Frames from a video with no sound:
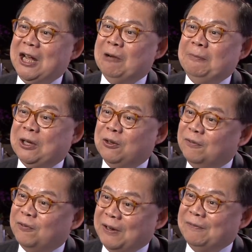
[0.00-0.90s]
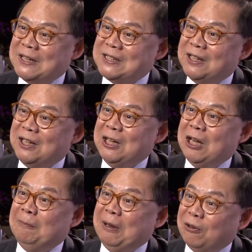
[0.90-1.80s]
It will be good for investor,
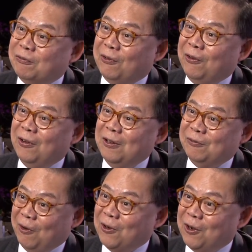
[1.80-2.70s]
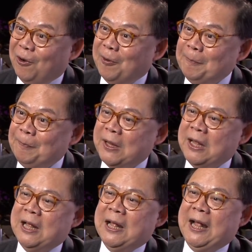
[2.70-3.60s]
it will be good for Hong Kong.
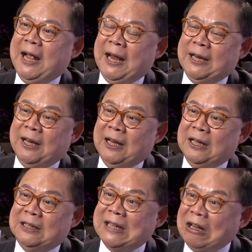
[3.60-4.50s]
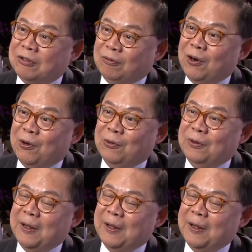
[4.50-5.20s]
And down the road,